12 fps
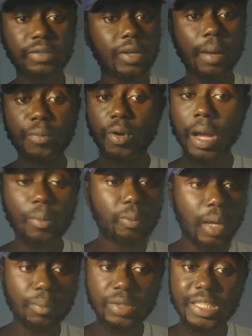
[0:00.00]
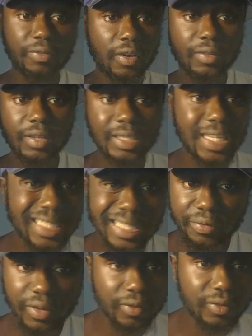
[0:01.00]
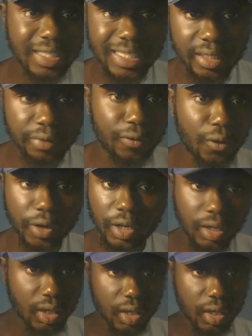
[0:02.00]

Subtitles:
I'm going to say 60-40.